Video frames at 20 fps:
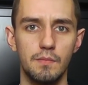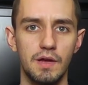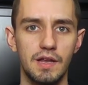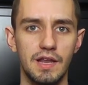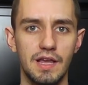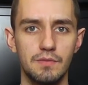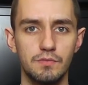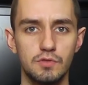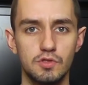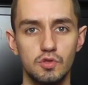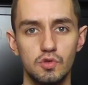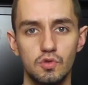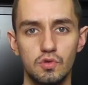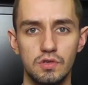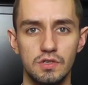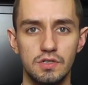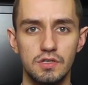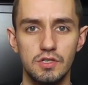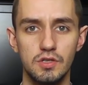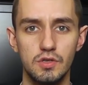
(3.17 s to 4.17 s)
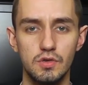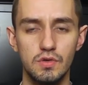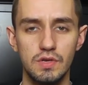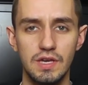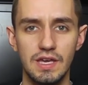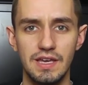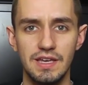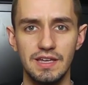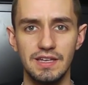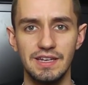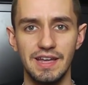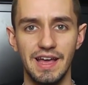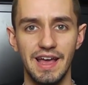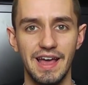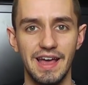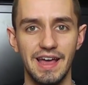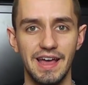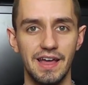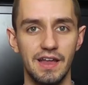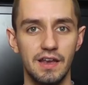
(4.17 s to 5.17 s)
My name's Jordan DoGood
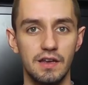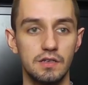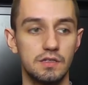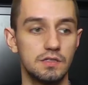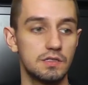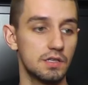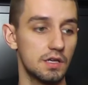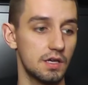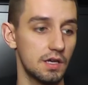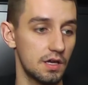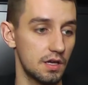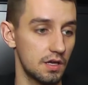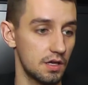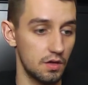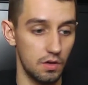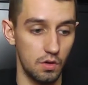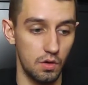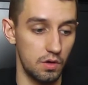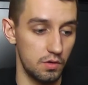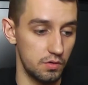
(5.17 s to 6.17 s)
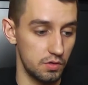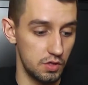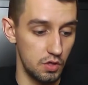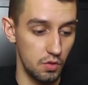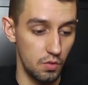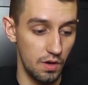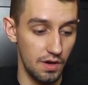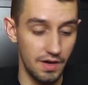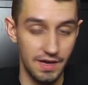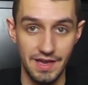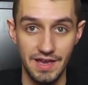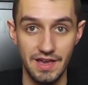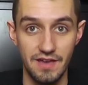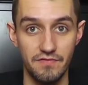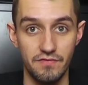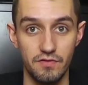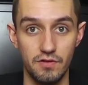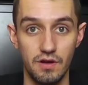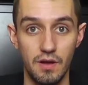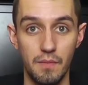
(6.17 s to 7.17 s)
and you are here
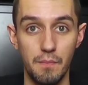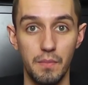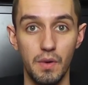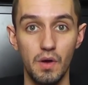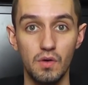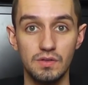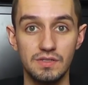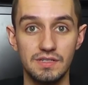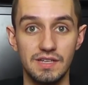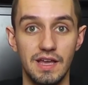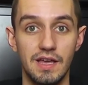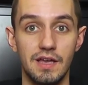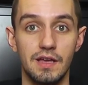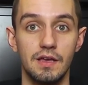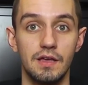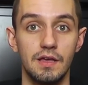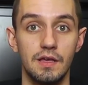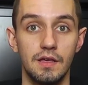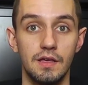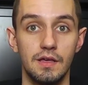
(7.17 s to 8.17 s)
for an unboxing.